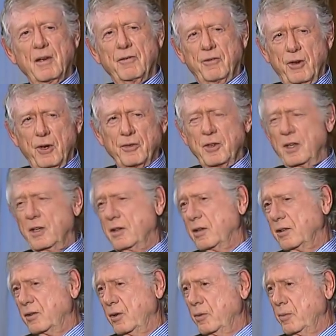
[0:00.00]
50
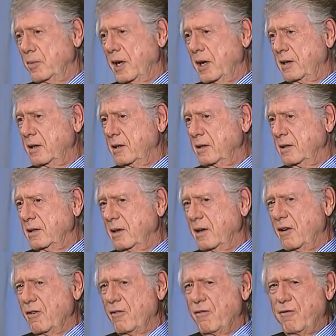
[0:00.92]
into 2 million,
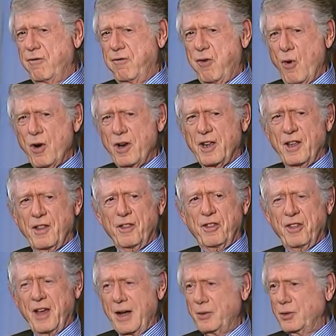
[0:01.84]

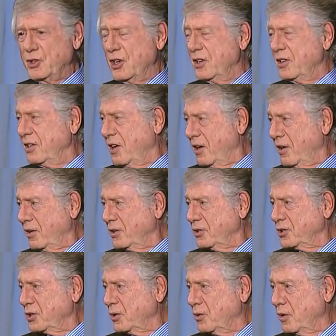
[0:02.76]

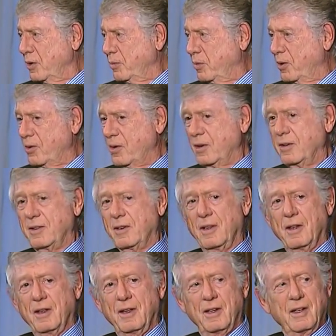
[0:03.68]
$40,000 a report.
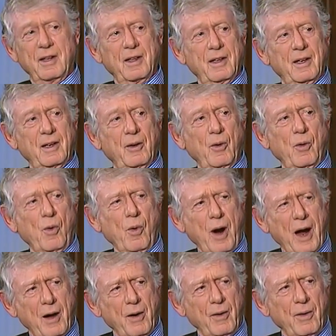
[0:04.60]

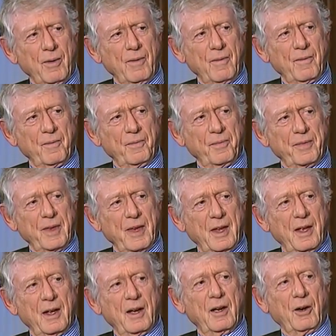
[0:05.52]
Wow.
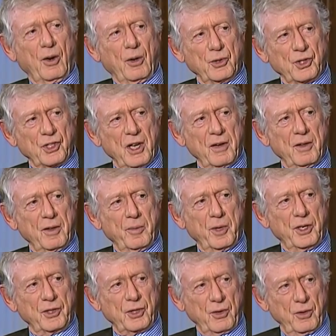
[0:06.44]
Closed down the
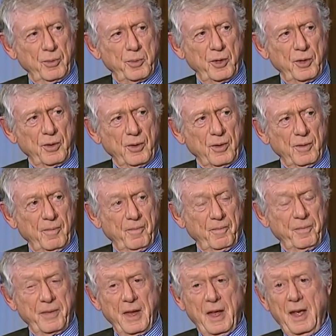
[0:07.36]
Moscow Bureau. Mm.
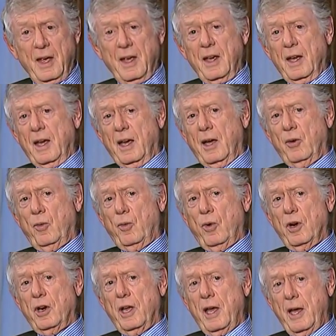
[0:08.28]
And
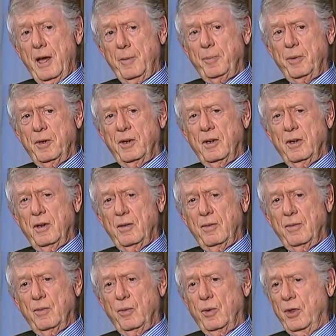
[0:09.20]
what
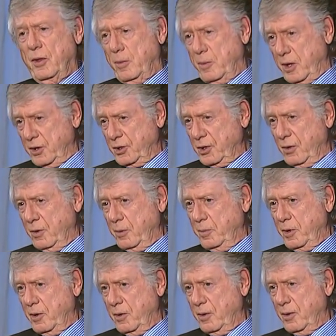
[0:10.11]
happened with the Moscow
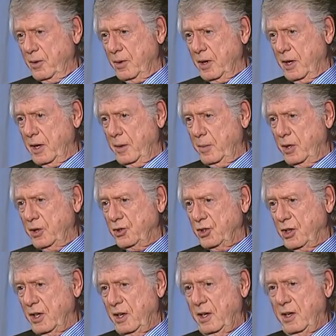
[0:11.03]
Bureau at
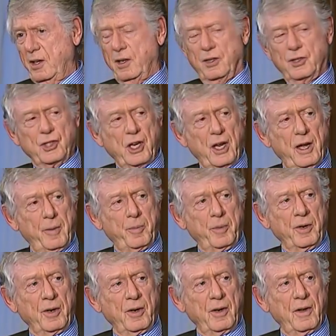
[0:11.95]
ABC has
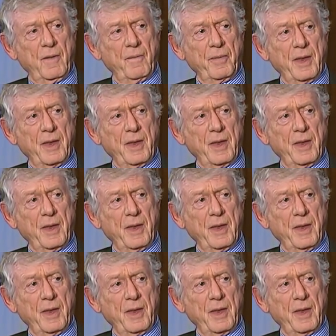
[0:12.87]
happened